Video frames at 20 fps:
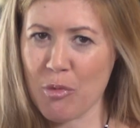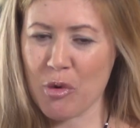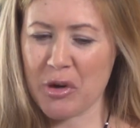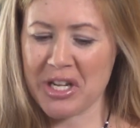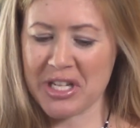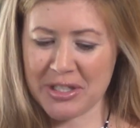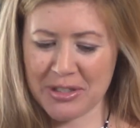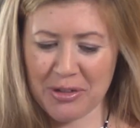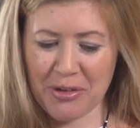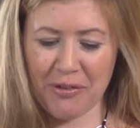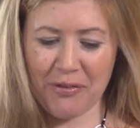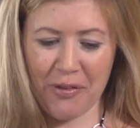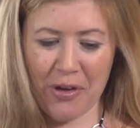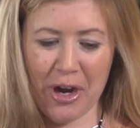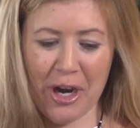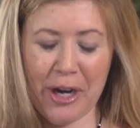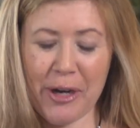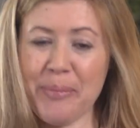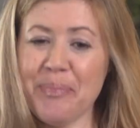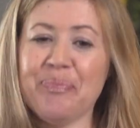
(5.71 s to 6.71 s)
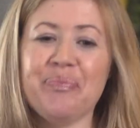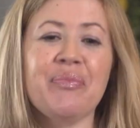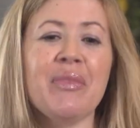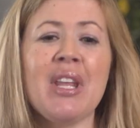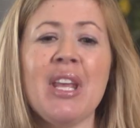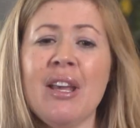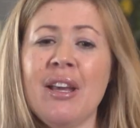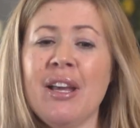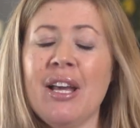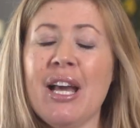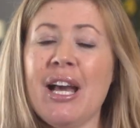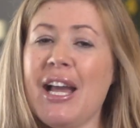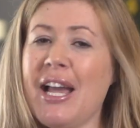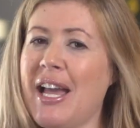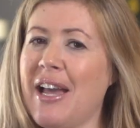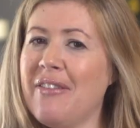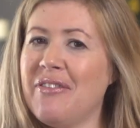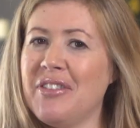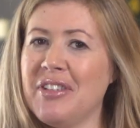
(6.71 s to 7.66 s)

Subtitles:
morning so far. I have